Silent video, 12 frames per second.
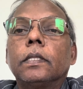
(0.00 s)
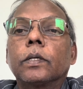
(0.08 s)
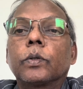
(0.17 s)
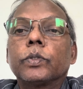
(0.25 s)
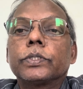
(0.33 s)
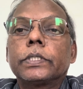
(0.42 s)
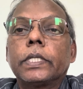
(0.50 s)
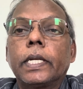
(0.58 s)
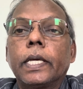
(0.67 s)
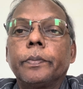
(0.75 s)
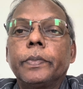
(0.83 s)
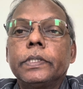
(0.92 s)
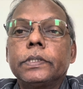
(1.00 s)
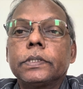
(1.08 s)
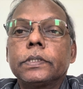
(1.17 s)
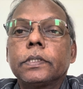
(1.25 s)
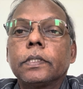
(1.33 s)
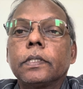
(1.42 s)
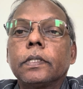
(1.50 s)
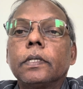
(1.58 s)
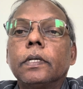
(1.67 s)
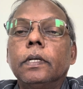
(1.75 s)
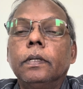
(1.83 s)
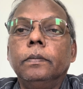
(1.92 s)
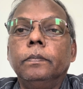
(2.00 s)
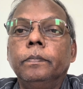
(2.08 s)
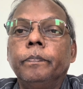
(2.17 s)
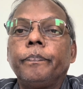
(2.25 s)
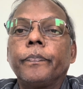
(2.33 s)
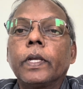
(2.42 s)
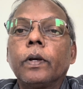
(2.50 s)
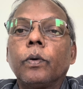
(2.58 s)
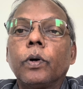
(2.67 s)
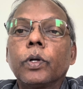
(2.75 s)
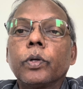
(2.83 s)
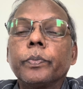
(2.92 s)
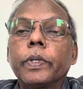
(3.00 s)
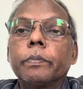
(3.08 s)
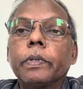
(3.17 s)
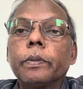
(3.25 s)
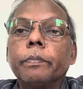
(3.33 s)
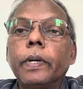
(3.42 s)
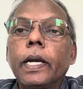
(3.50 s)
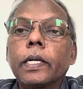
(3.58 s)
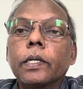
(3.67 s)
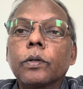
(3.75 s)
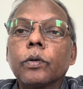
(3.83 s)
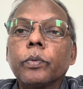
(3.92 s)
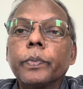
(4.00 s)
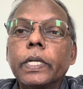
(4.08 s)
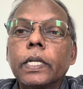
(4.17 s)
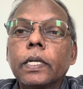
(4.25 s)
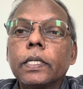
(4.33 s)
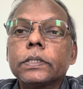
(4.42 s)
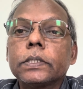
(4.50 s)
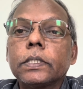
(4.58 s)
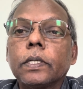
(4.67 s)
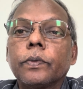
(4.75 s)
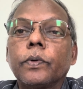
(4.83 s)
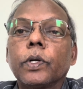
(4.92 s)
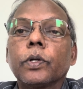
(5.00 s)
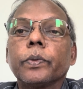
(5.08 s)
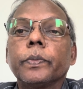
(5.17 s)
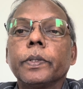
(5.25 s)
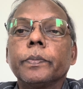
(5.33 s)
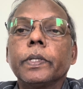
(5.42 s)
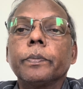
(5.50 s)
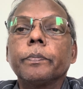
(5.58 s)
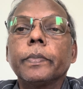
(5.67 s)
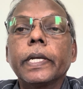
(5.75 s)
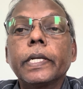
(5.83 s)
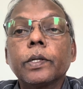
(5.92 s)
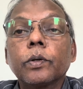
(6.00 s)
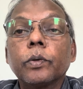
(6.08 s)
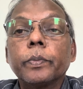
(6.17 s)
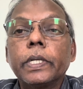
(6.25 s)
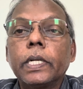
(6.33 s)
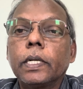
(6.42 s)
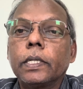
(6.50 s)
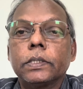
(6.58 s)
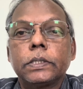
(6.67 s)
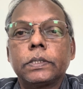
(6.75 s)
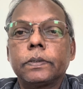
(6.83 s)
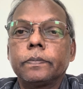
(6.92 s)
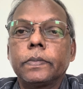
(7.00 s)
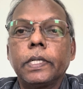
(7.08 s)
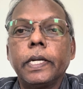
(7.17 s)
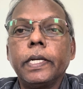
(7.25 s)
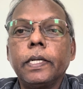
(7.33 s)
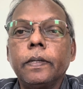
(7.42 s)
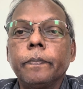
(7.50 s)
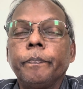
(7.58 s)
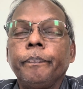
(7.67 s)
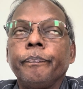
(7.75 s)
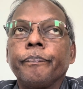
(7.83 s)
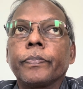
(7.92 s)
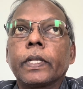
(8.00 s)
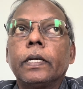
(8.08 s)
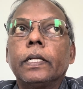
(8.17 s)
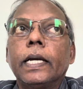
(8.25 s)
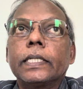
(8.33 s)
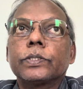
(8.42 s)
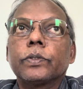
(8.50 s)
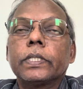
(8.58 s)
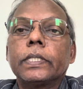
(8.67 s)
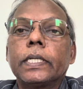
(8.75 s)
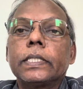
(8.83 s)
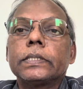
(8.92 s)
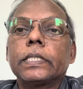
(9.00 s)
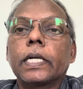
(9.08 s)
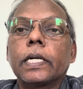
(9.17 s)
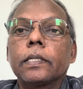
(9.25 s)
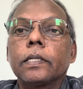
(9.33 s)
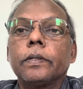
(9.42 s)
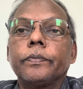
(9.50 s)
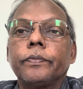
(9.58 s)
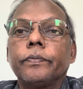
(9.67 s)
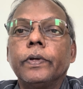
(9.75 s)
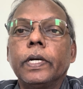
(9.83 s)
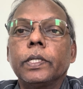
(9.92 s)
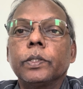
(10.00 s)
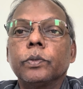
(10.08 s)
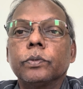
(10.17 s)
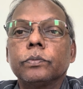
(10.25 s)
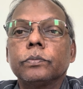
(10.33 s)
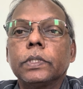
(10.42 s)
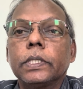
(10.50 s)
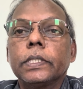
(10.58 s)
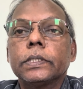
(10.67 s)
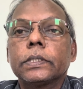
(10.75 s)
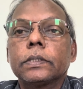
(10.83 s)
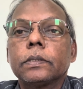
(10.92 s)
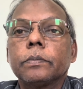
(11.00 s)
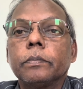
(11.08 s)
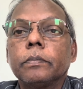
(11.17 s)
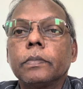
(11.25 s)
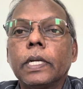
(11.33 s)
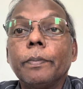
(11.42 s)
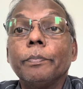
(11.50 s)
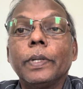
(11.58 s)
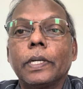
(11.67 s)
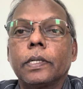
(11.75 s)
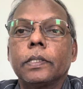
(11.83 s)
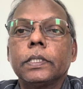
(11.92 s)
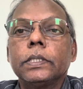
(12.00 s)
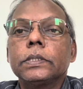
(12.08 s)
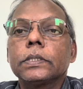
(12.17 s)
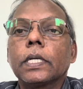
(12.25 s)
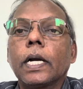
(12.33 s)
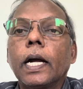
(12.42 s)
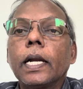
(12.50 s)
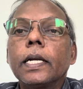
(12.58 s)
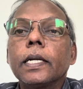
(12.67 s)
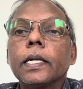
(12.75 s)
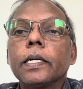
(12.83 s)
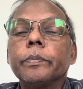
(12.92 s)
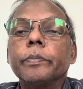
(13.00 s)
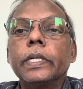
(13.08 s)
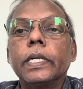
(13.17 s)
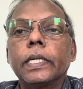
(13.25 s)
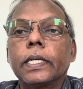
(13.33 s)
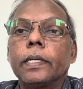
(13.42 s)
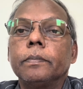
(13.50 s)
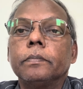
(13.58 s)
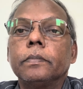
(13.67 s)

The question name is what do you mean by macro minerals and what do you mean by micro minerals, right? Actually there is a cutoff value, that is number is 100 milligram.